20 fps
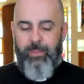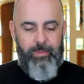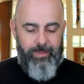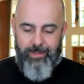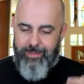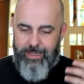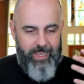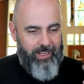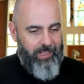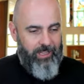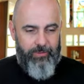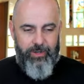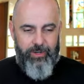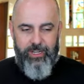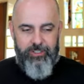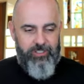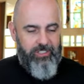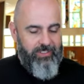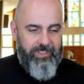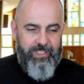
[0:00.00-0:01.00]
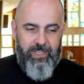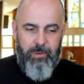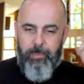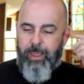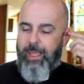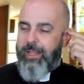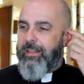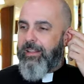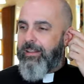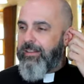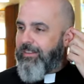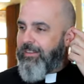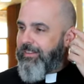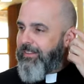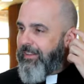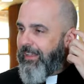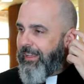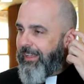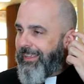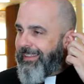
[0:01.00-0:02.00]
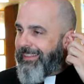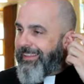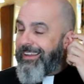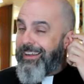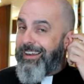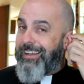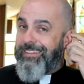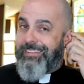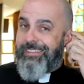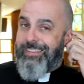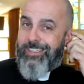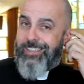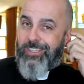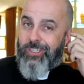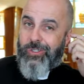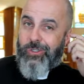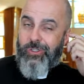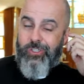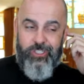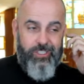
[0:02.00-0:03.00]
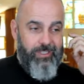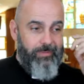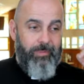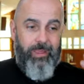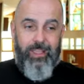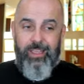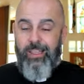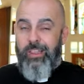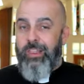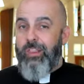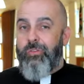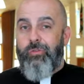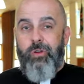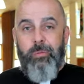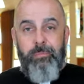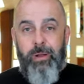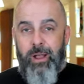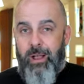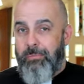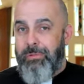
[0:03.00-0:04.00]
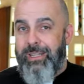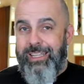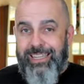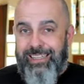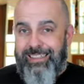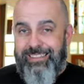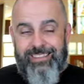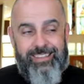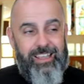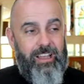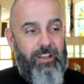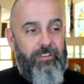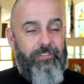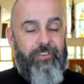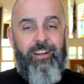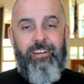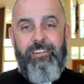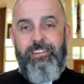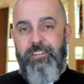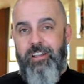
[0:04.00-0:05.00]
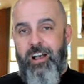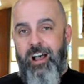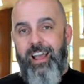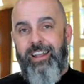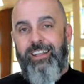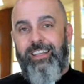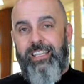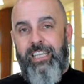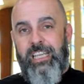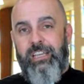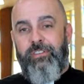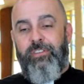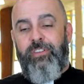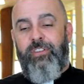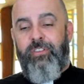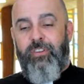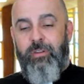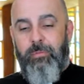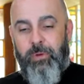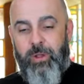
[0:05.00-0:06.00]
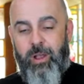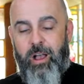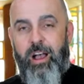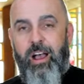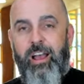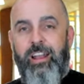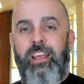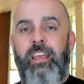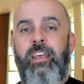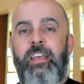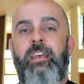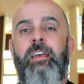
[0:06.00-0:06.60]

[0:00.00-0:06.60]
The Declaration of Independence, the Constitution, the Republic itself are not gifts from God.